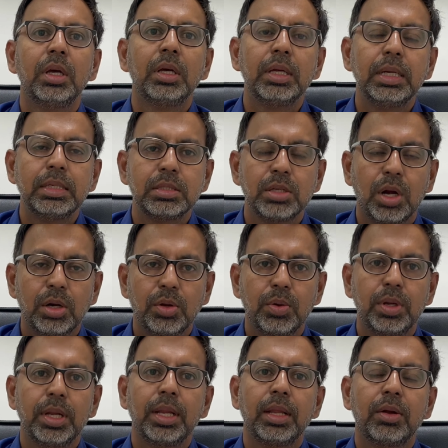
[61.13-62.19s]
It's not
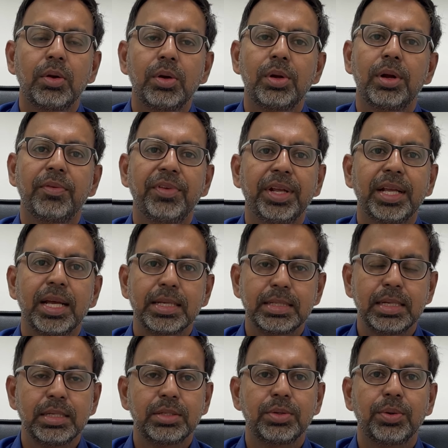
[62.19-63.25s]
only road traffic
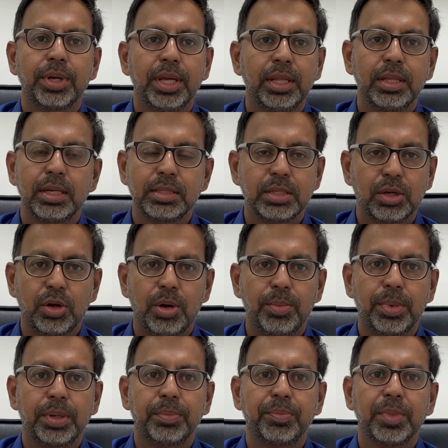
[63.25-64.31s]
accidents, okay, that's a
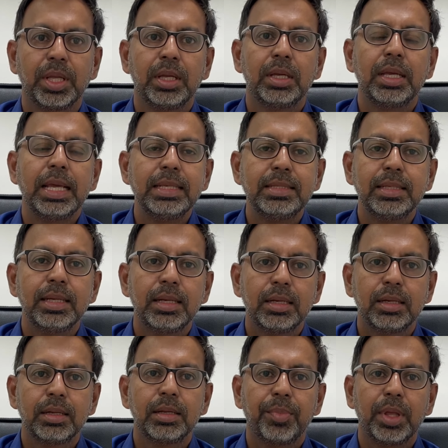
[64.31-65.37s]
common. ACL
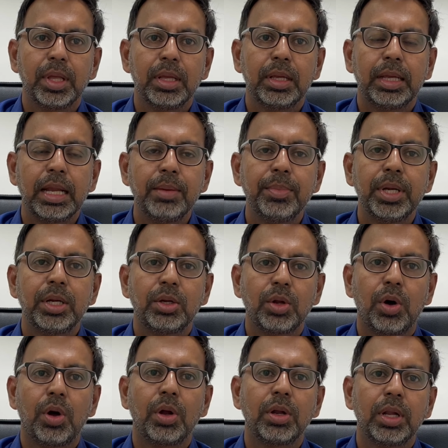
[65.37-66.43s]
can be
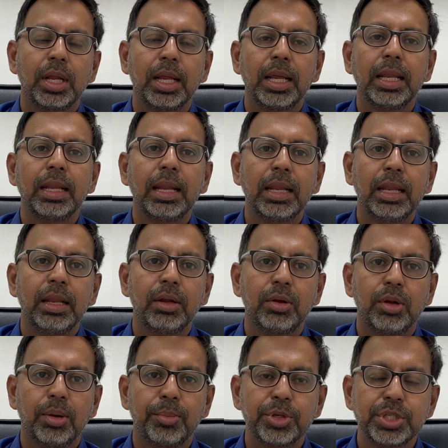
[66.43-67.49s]
torn in any
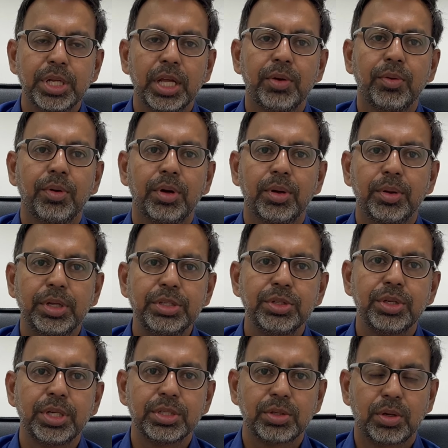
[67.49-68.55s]
domestic
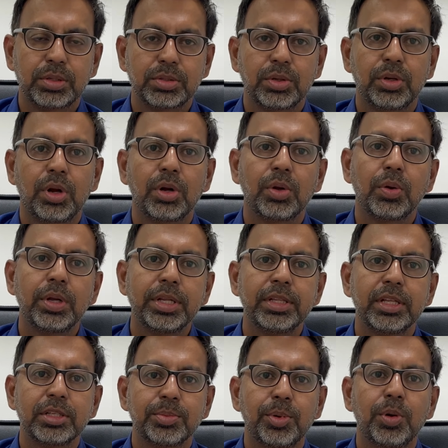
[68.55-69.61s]
injuries also, not only in the
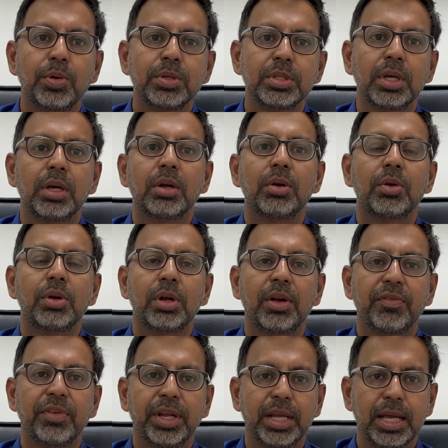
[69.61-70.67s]
sports or road
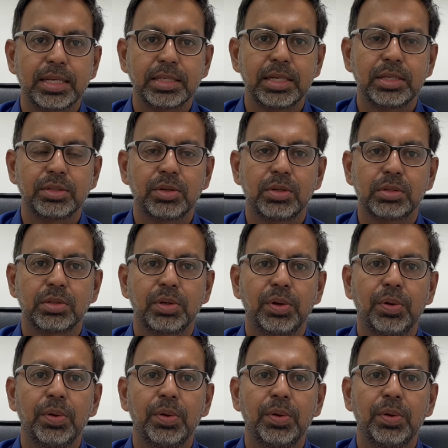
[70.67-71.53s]
traffic accidents also.